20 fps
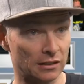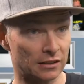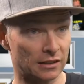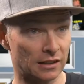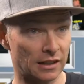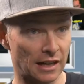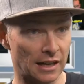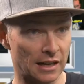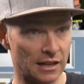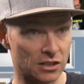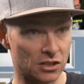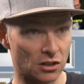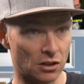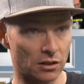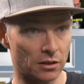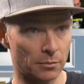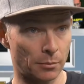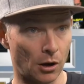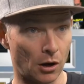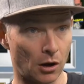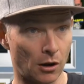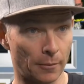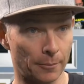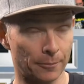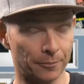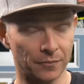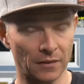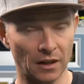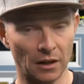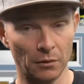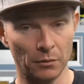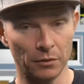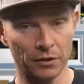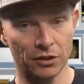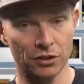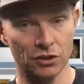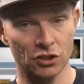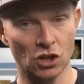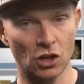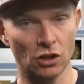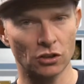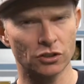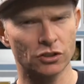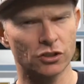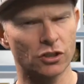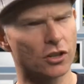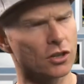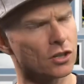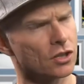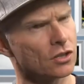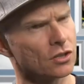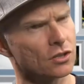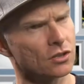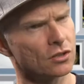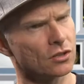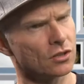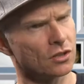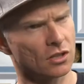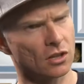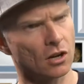at the Alexander Bar uh, with Charles Tushin's